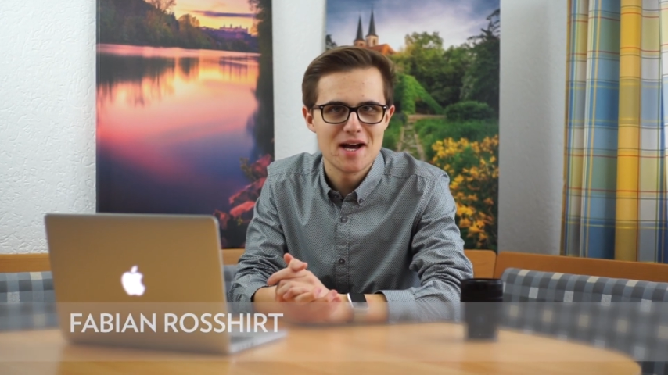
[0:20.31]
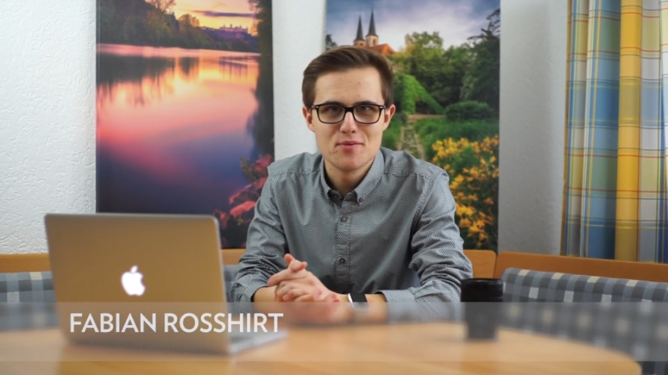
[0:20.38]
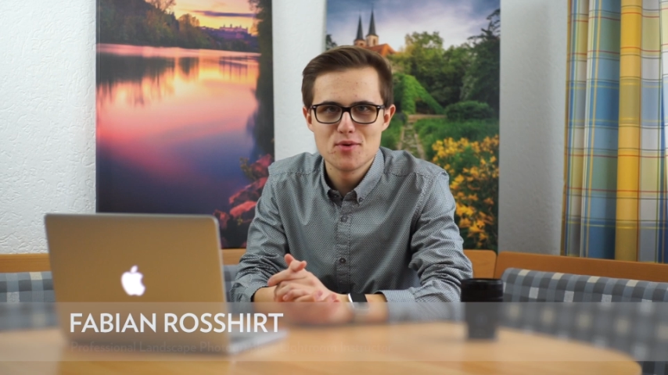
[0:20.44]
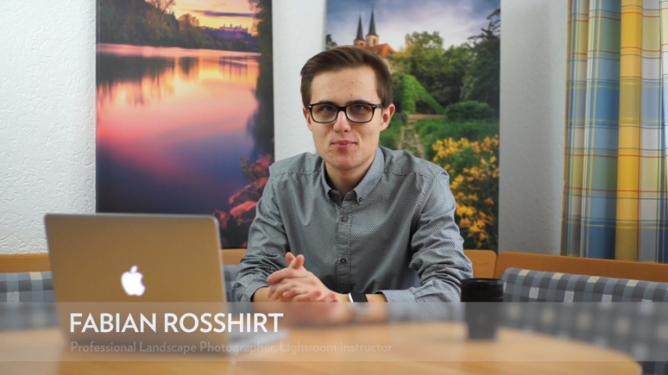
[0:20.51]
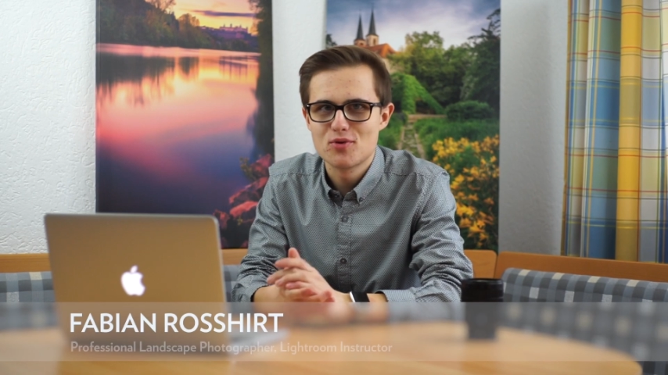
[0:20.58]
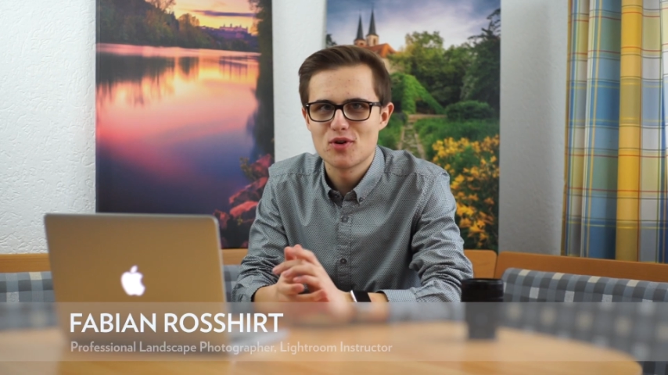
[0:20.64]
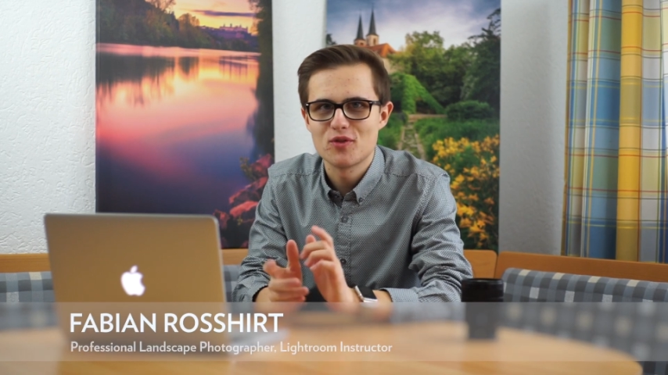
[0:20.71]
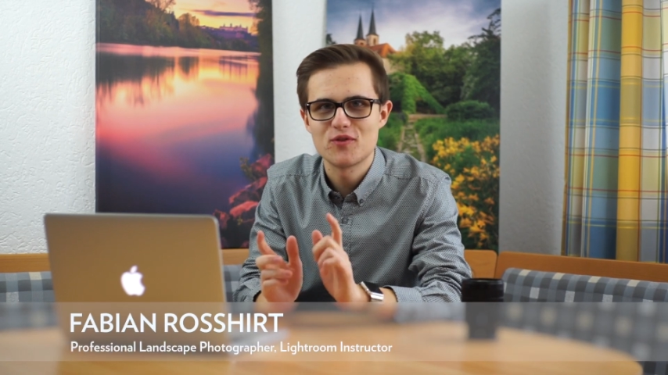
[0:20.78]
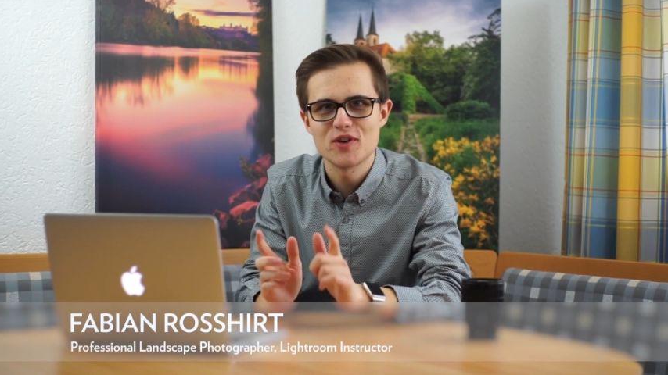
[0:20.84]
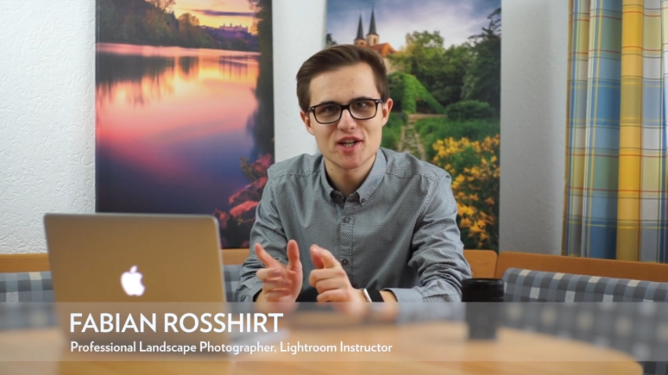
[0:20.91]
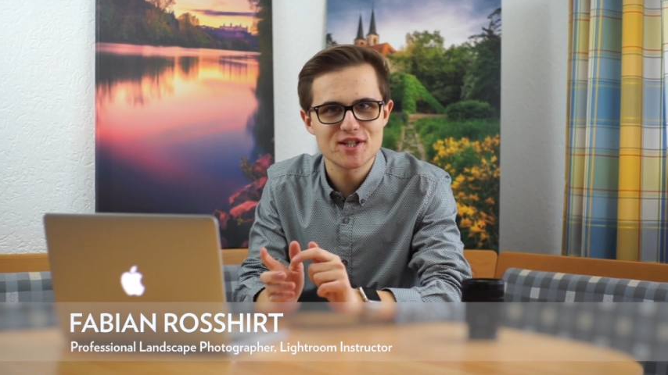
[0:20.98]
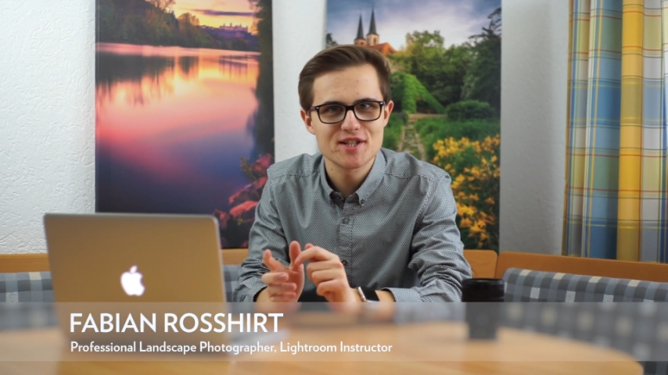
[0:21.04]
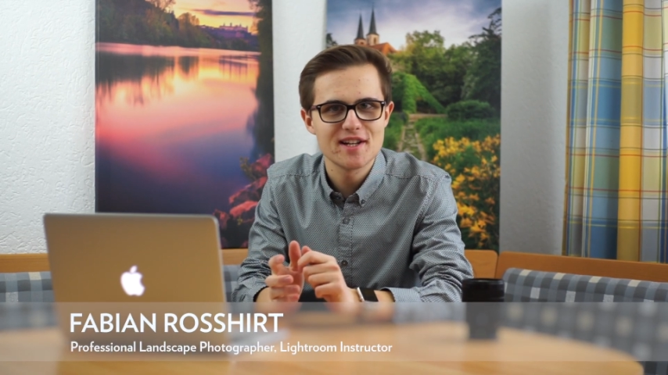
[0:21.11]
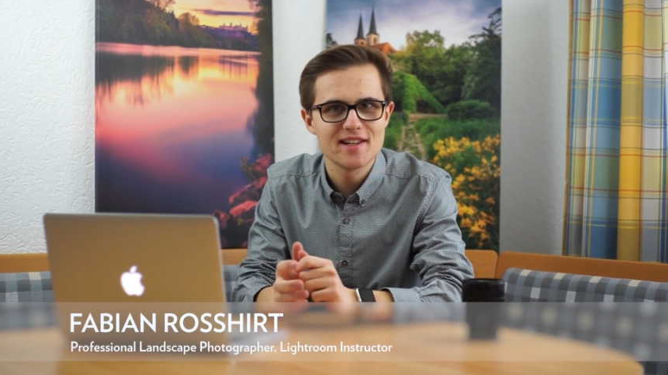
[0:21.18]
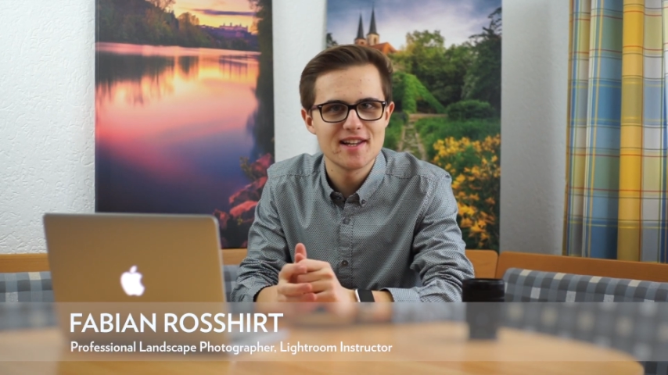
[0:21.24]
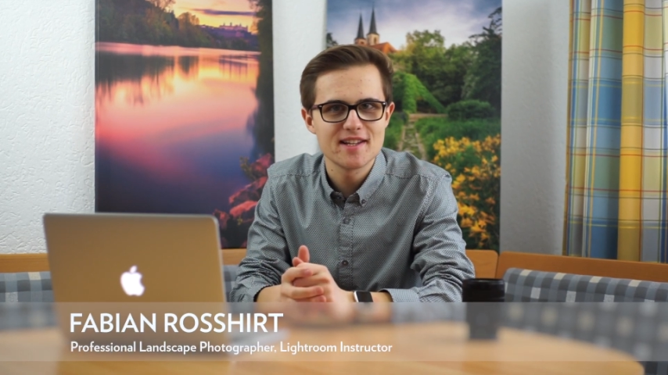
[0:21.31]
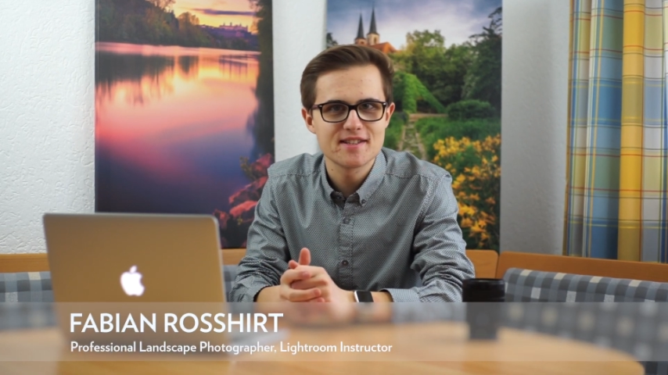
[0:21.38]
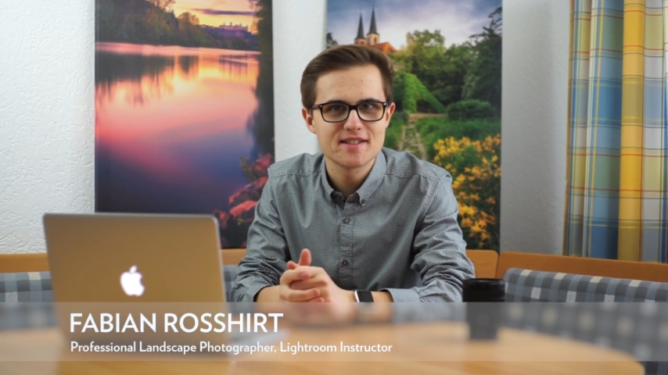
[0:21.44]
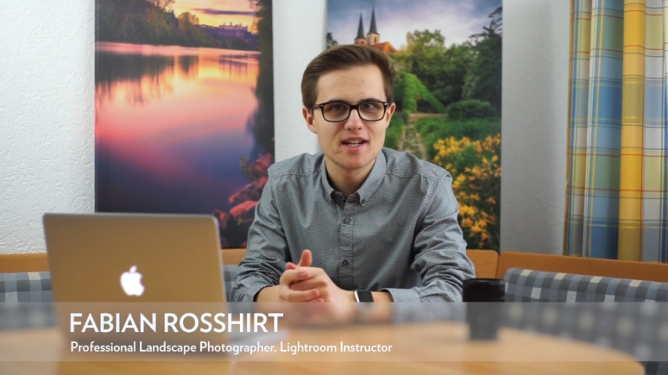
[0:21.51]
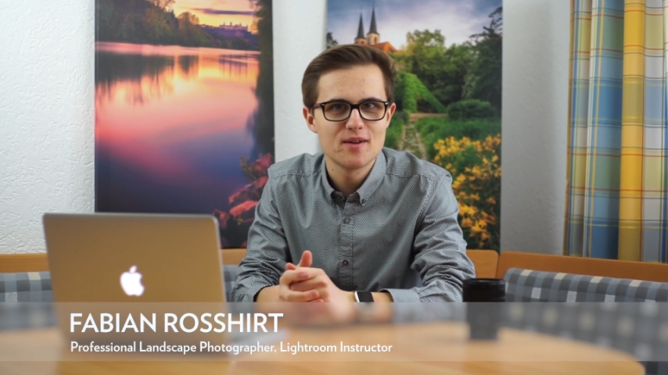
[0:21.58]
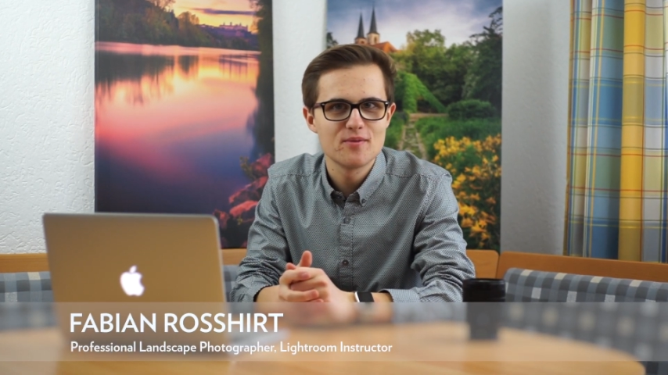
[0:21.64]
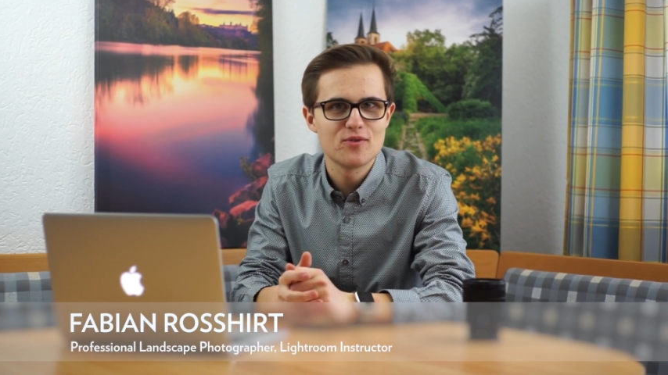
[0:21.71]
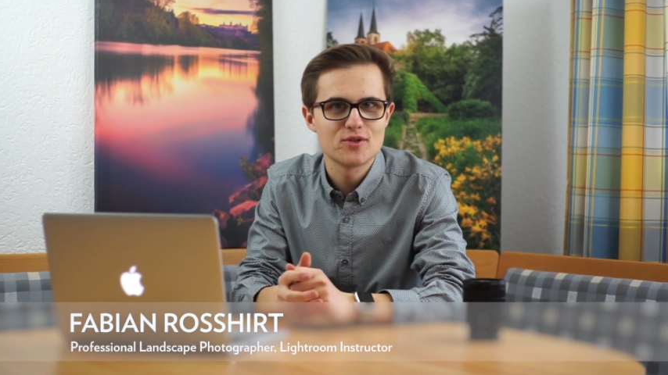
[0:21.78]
I'm a professional landscape